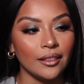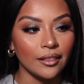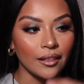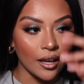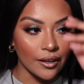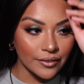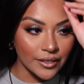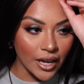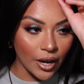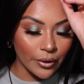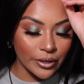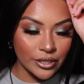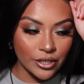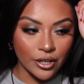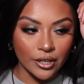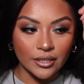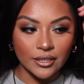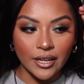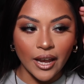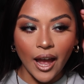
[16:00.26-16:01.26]
Loved how it
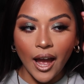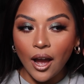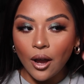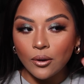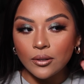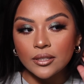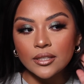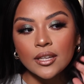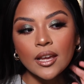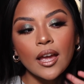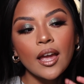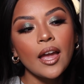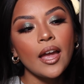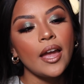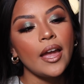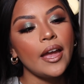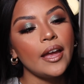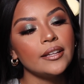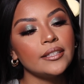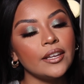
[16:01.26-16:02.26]
turned out,
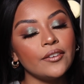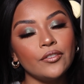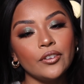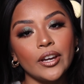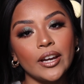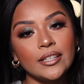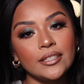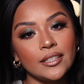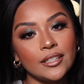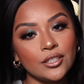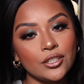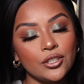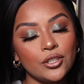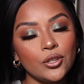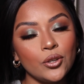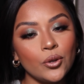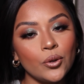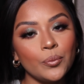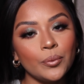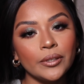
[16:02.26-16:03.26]
and if you guys did
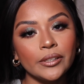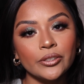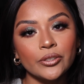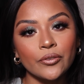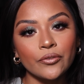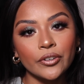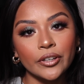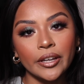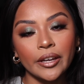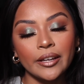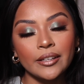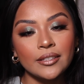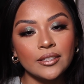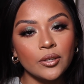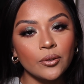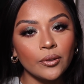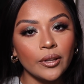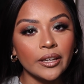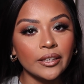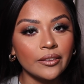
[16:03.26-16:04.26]
too, please don't forget
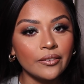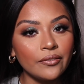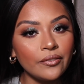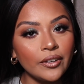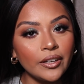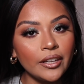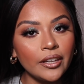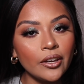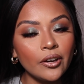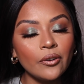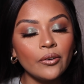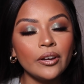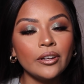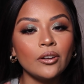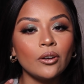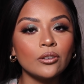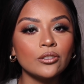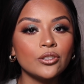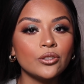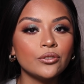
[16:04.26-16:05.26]
to like the video and
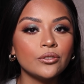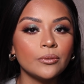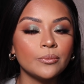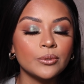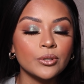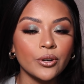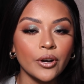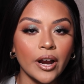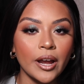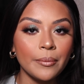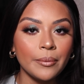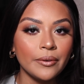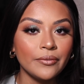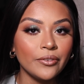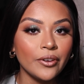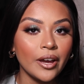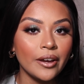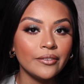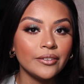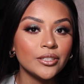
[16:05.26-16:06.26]
also subscribe if you
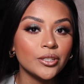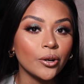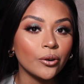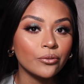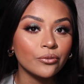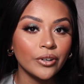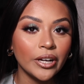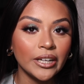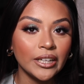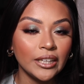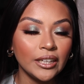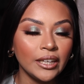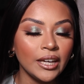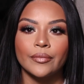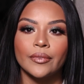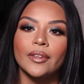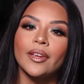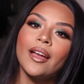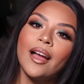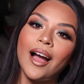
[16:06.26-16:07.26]
haven't already.
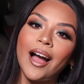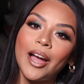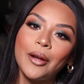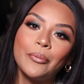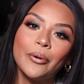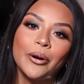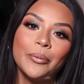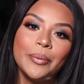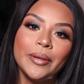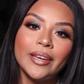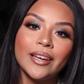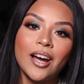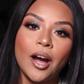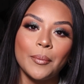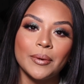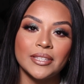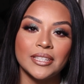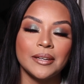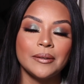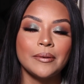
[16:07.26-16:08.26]
I will be
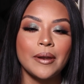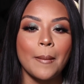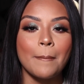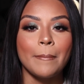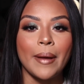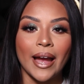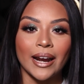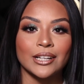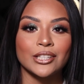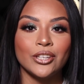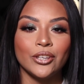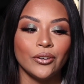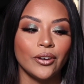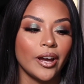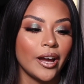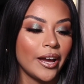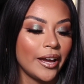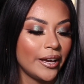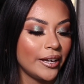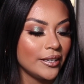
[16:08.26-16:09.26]
commenting back to you
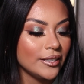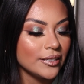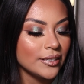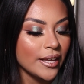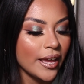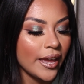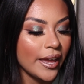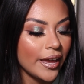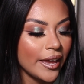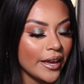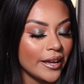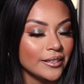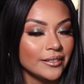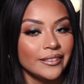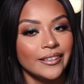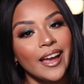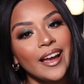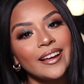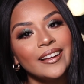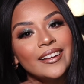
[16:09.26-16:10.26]
guys, and
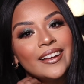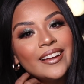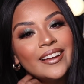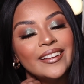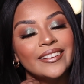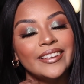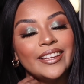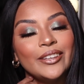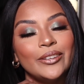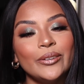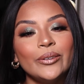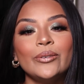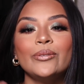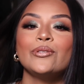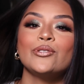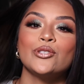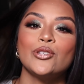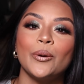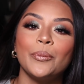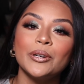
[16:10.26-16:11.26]
yeah, thank you
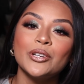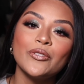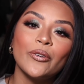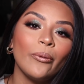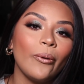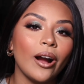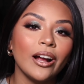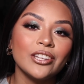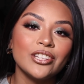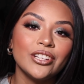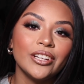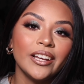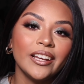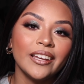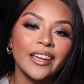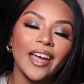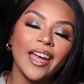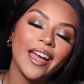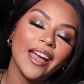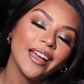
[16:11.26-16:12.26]
so much for
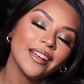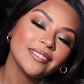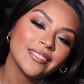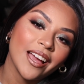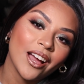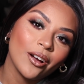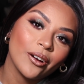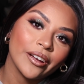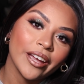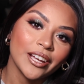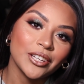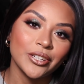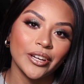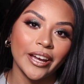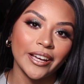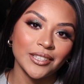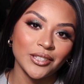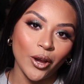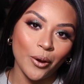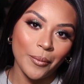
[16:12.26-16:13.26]
watching, and I'll catch you
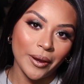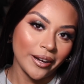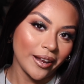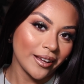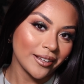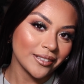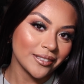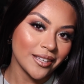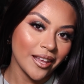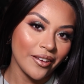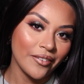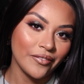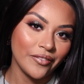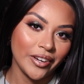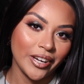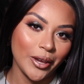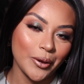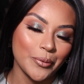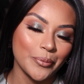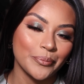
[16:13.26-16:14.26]
guys on my next
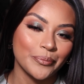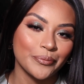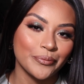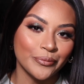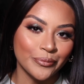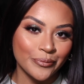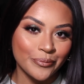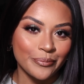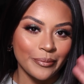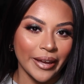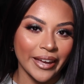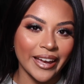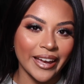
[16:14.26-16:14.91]
video. Bye